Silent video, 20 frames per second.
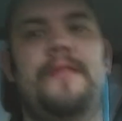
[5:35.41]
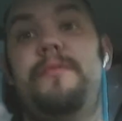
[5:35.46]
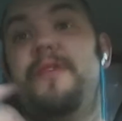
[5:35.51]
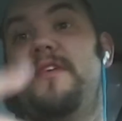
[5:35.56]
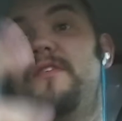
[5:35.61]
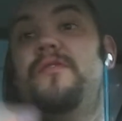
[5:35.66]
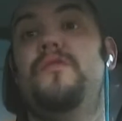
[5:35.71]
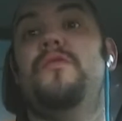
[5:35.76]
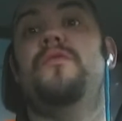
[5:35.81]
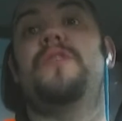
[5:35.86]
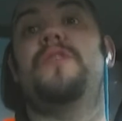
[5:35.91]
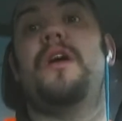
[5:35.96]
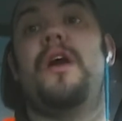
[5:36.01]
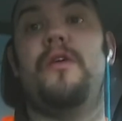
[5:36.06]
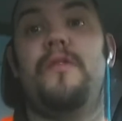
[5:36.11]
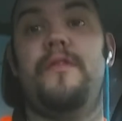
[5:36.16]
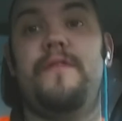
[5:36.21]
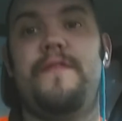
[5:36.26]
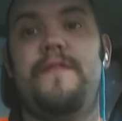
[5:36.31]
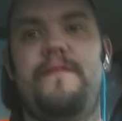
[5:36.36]
this is all done
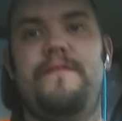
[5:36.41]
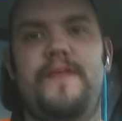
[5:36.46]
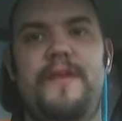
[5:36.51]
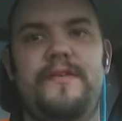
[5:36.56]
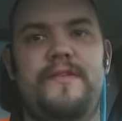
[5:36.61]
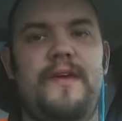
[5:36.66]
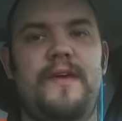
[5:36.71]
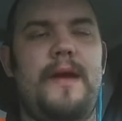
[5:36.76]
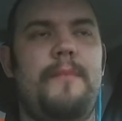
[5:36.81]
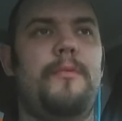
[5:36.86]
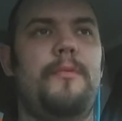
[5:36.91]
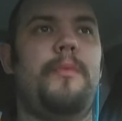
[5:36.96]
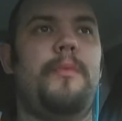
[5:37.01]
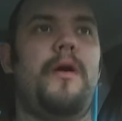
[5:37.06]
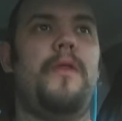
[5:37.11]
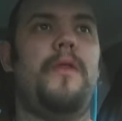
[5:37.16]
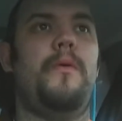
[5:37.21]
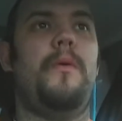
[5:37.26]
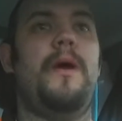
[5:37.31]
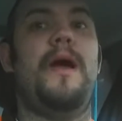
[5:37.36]
on the front-facing camera,
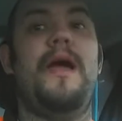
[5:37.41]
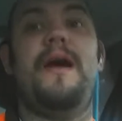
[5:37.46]
by the way.